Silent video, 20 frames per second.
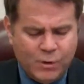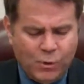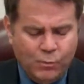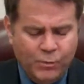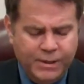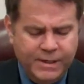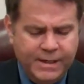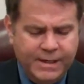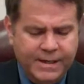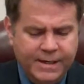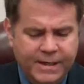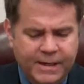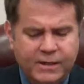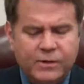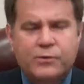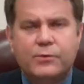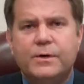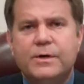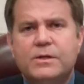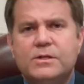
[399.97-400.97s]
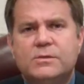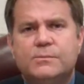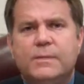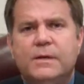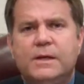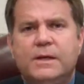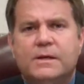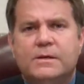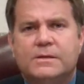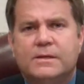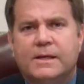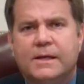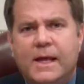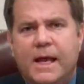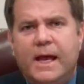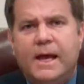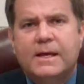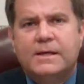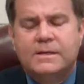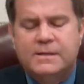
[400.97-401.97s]
we need an increase because the
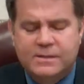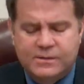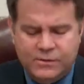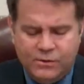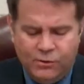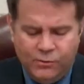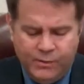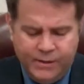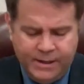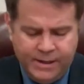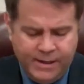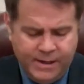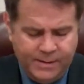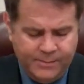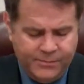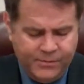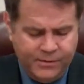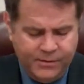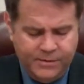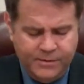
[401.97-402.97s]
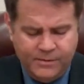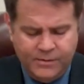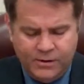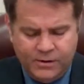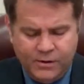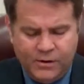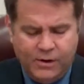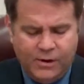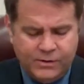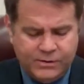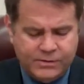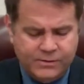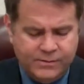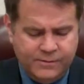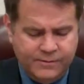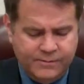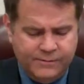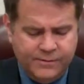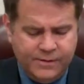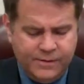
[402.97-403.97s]
gas is going up, the cost
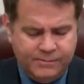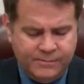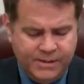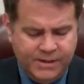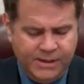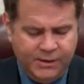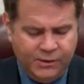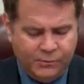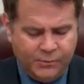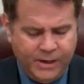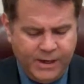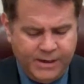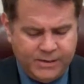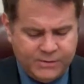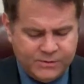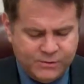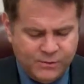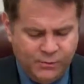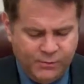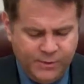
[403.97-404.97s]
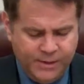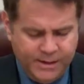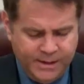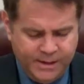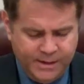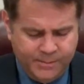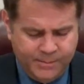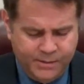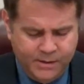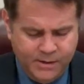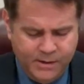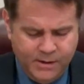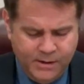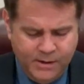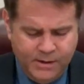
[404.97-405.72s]
of getting around is going up,